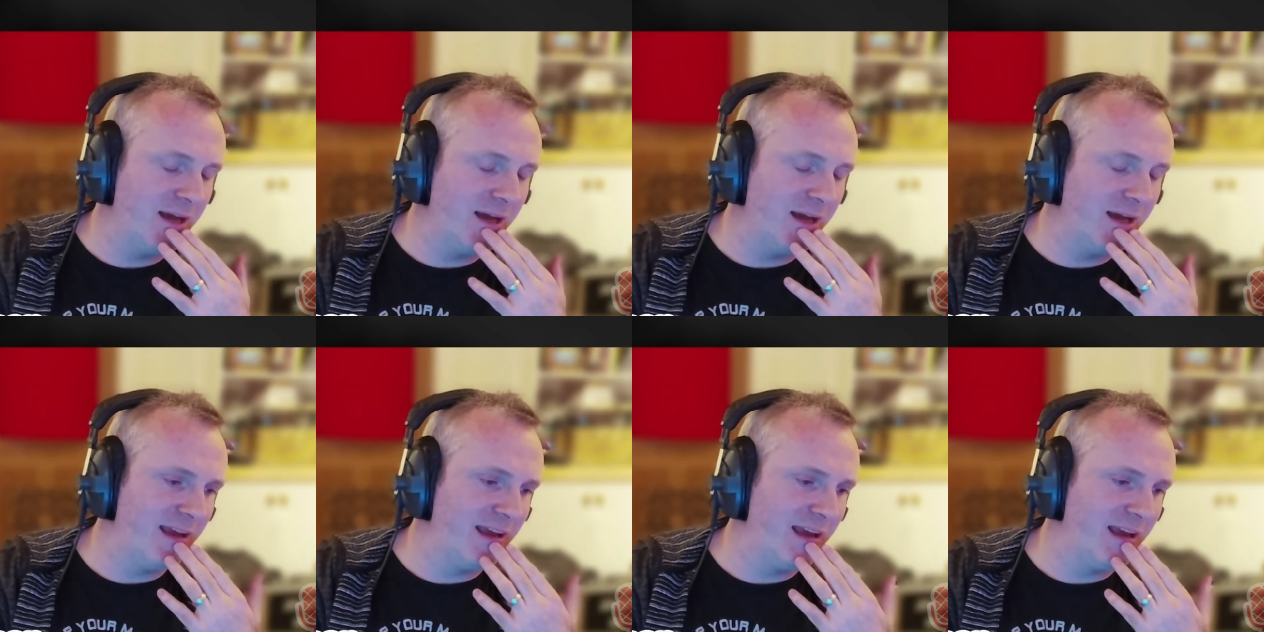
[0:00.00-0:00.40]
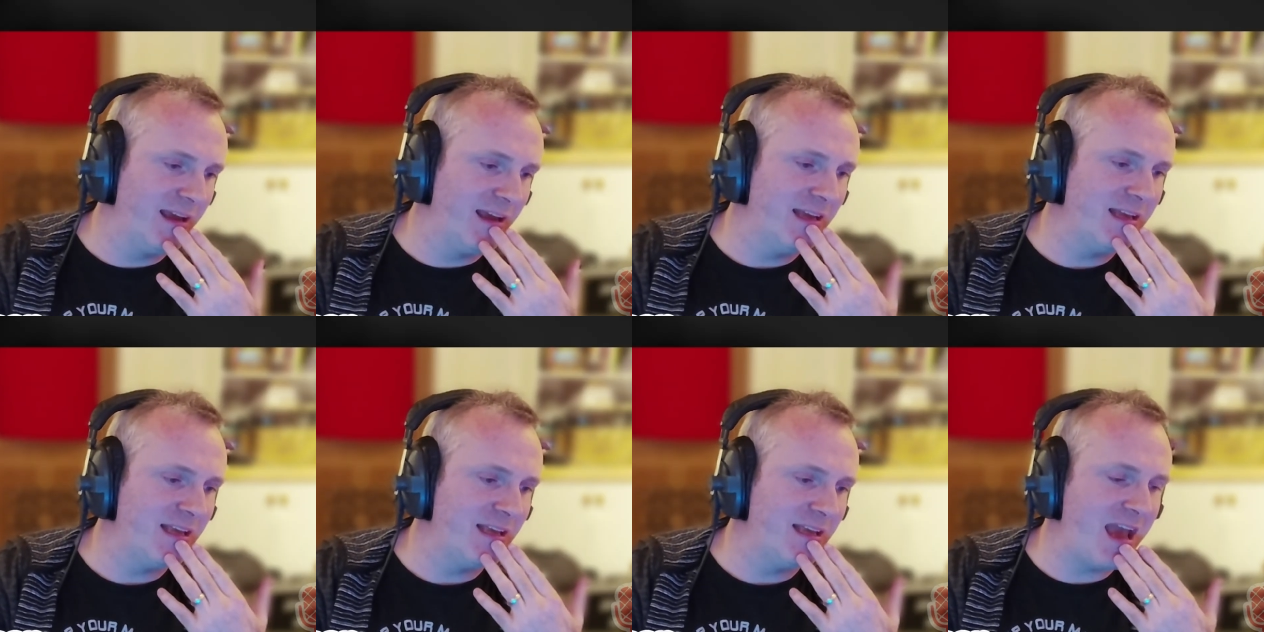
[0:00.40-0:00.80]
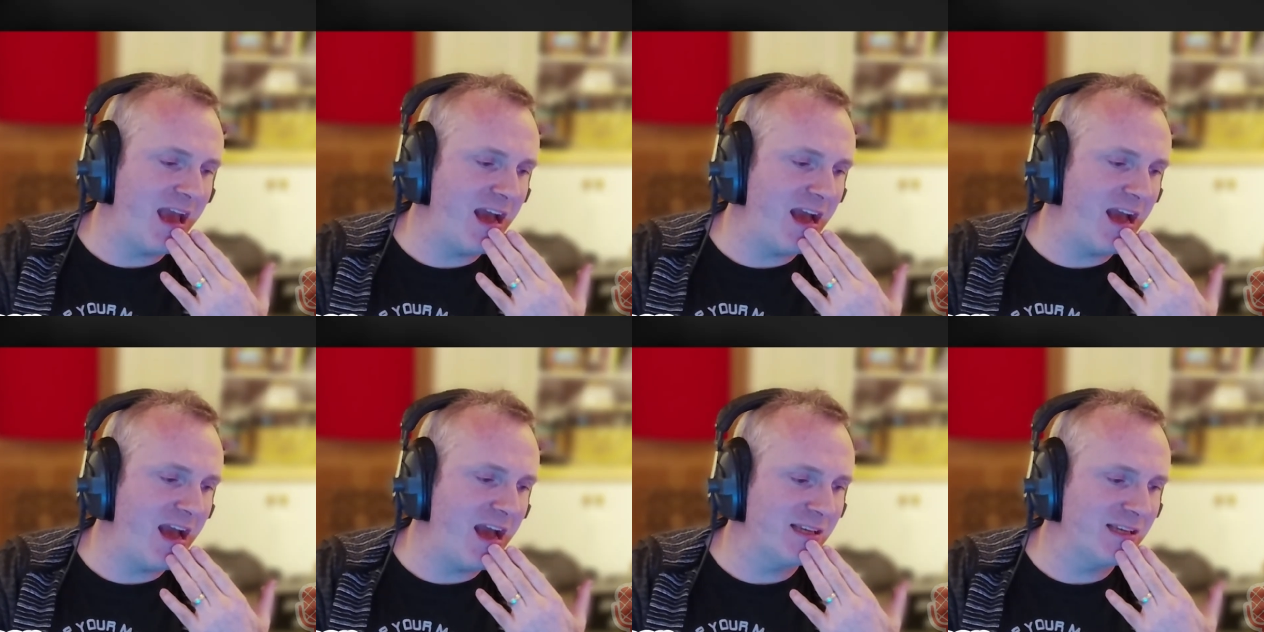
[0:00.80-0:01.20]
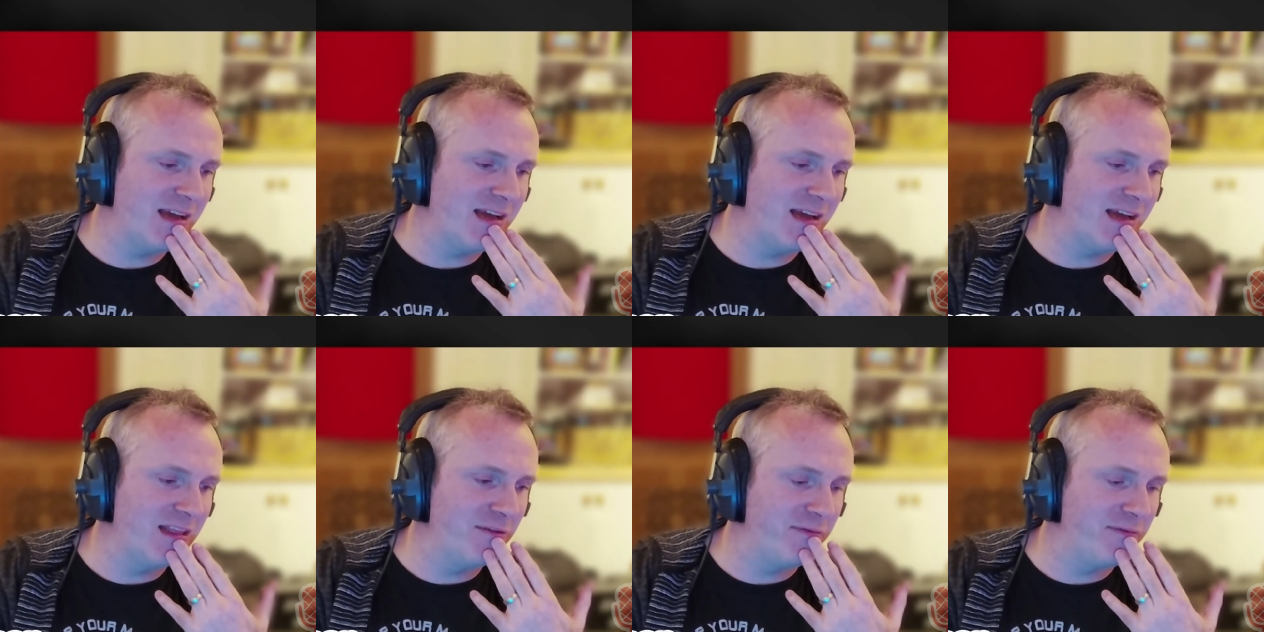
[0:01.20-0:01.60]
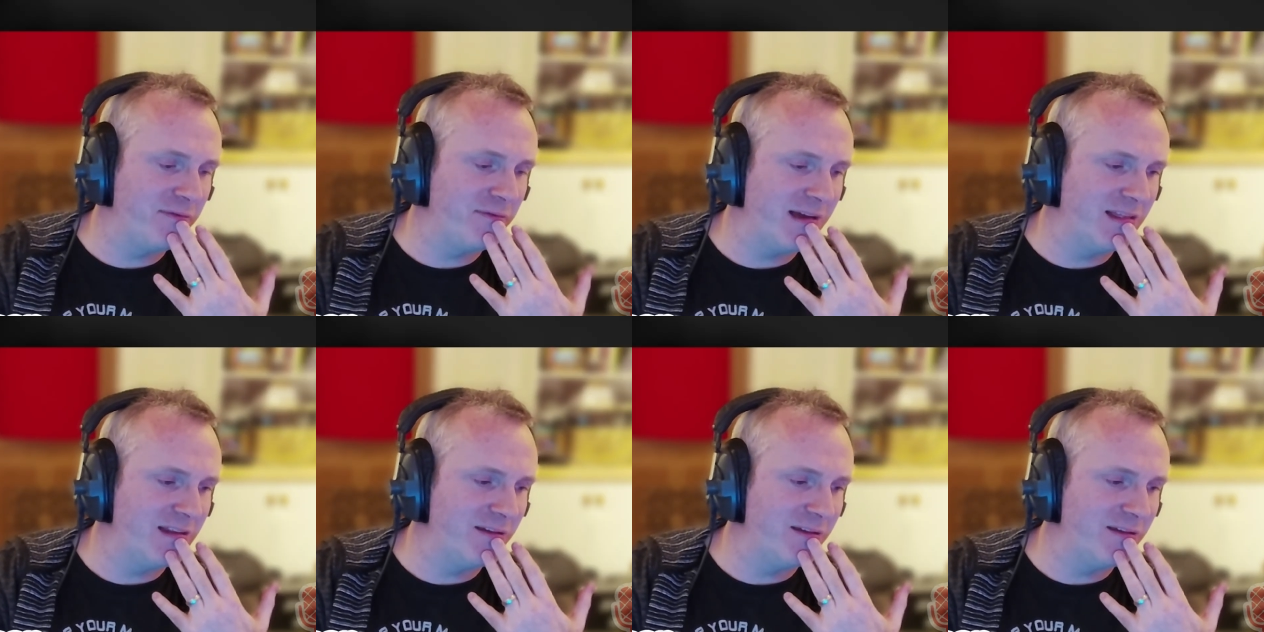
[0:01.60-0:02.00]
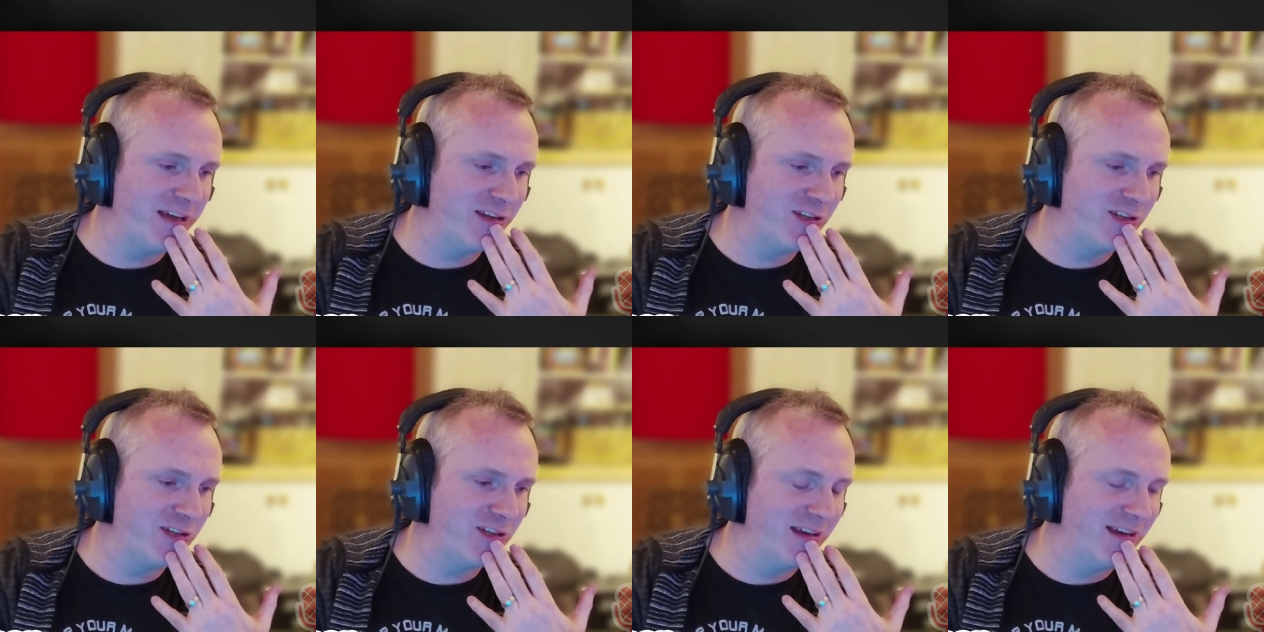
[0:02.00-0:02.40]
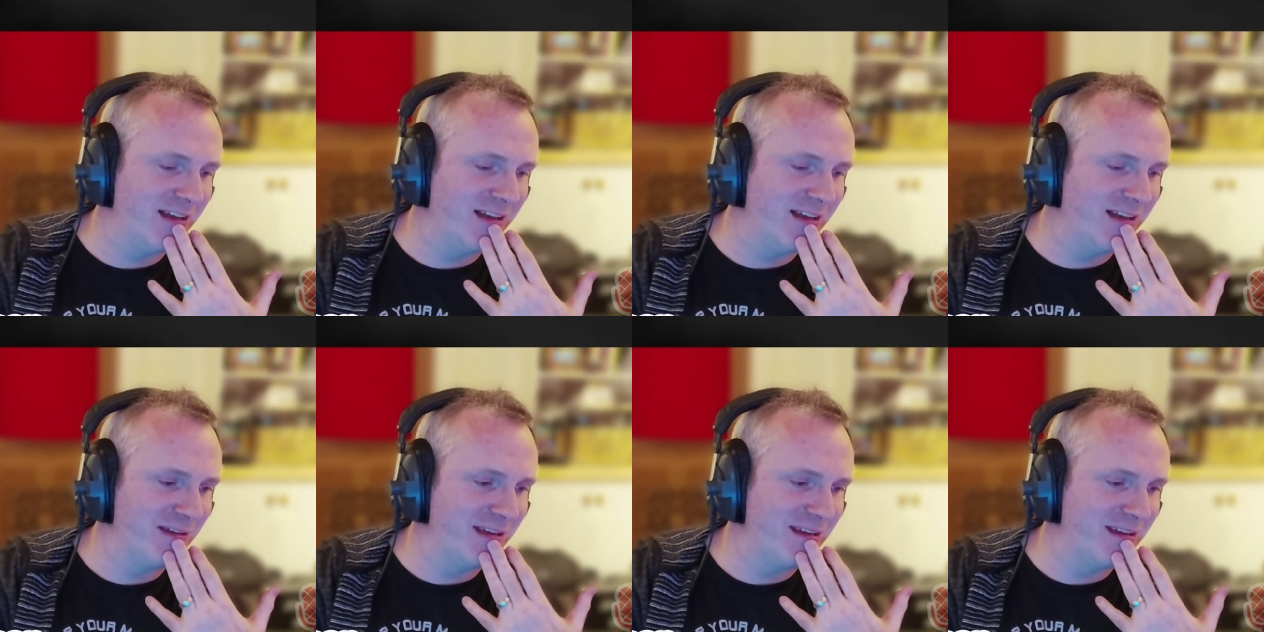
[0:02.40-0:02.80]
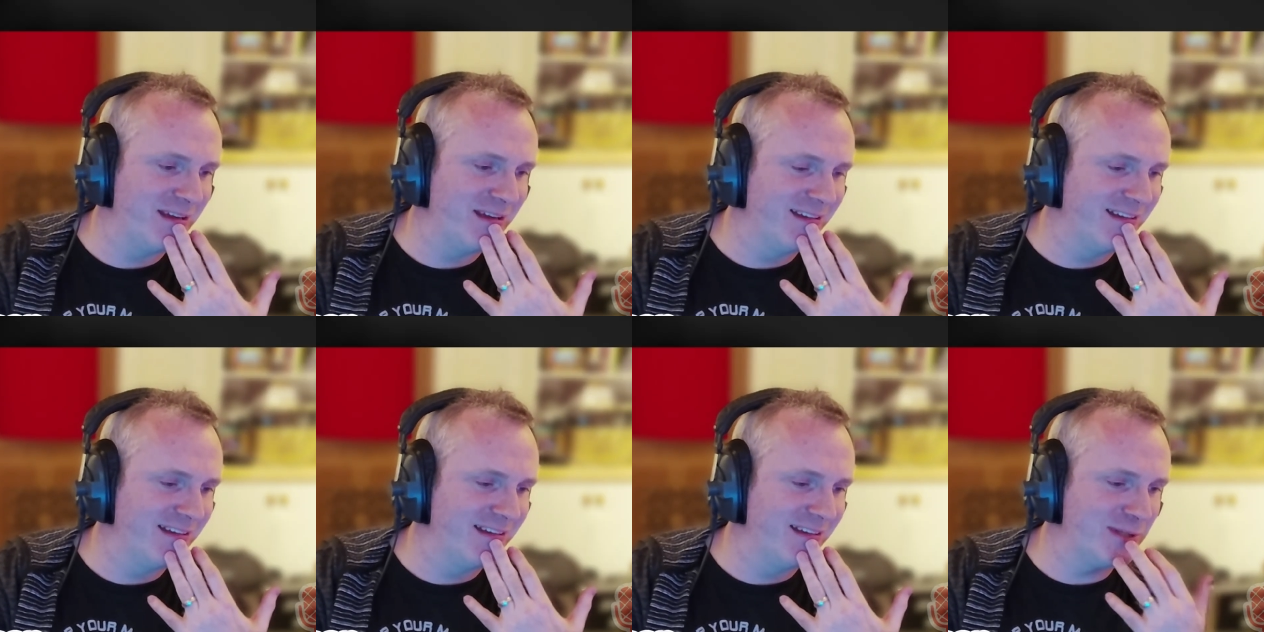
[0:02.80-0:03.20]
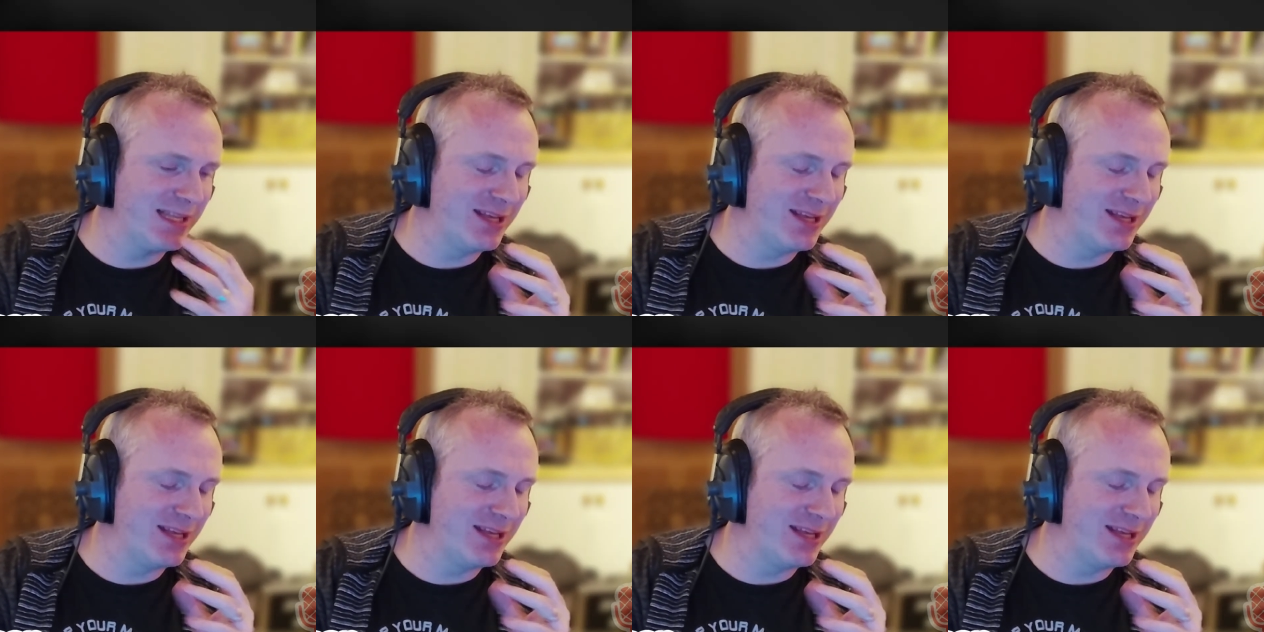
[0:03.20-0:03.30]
And I love that shit. I love it.